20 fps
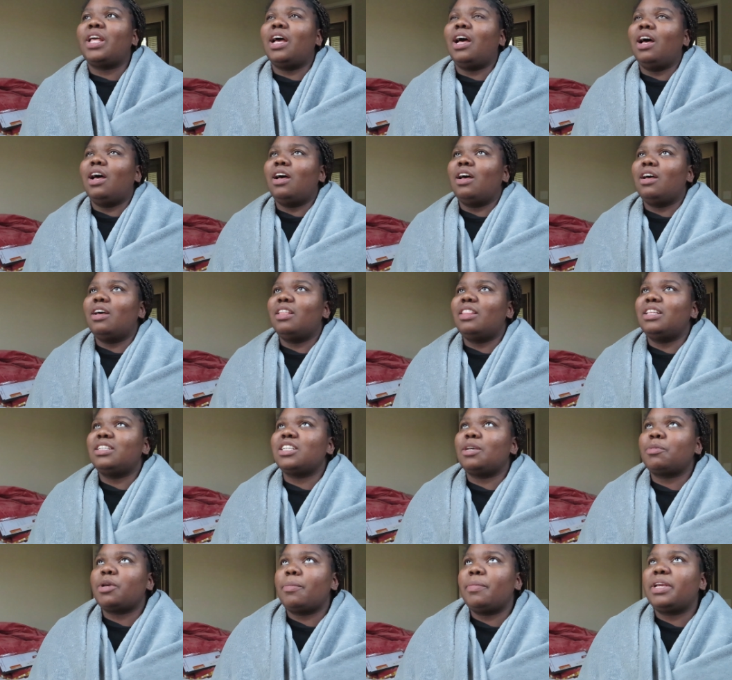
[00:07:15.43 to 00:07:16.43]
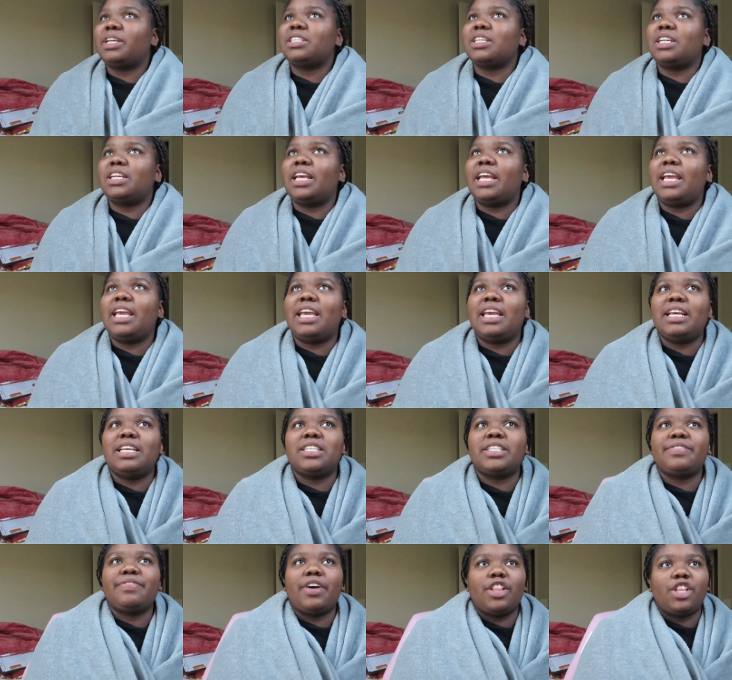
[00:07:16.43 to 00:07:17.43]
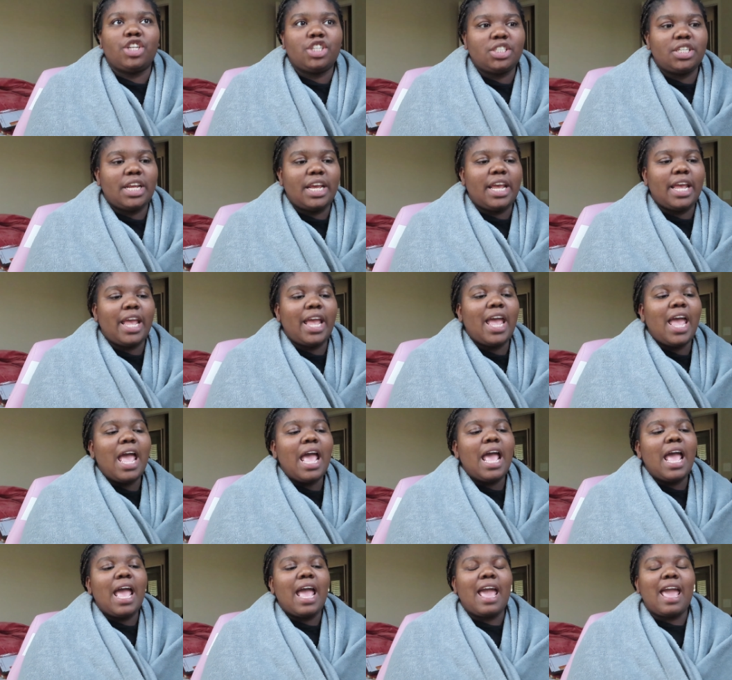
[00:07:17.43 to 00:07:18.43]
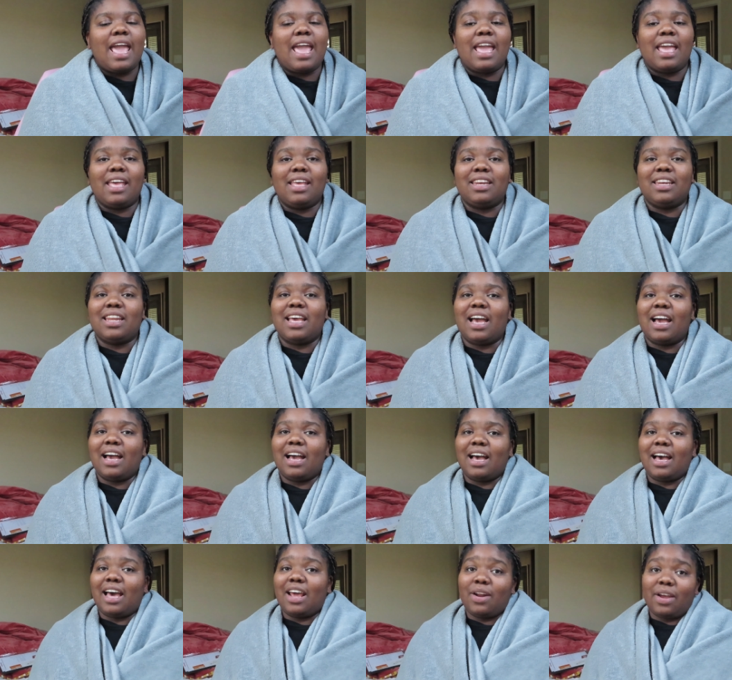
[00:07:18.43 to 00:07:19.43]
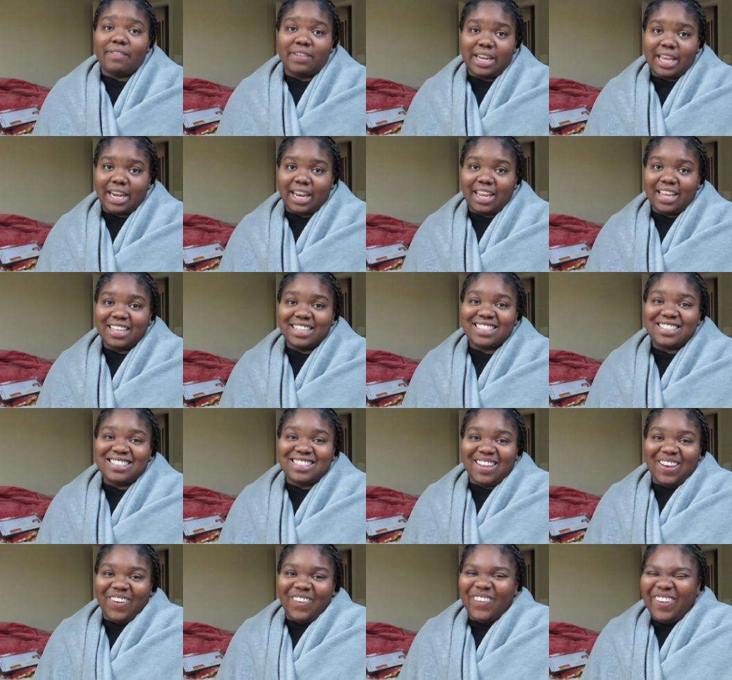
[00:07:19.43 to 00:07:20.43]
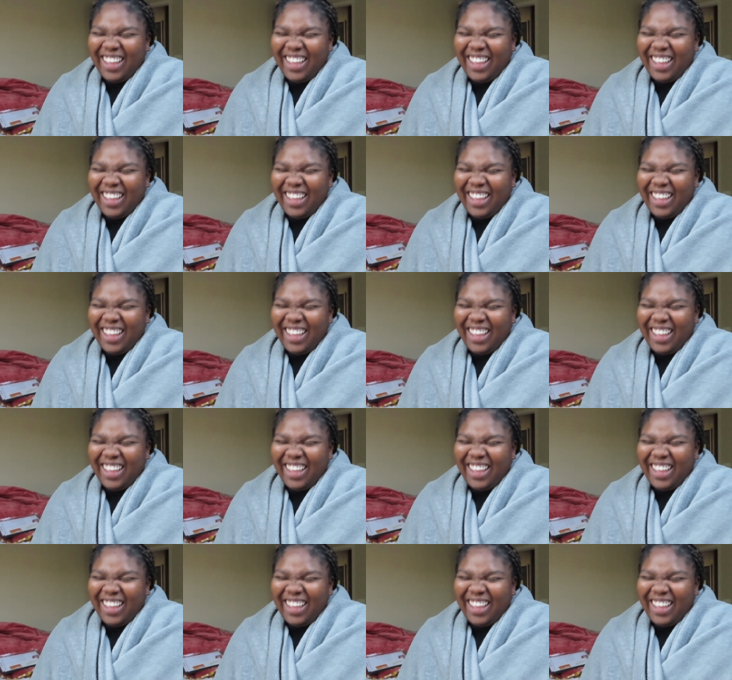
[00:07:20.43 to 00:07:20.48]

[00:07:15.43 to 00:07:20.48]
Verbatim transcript: uh, this upcoming sunday is father's day and i don't have a daddy so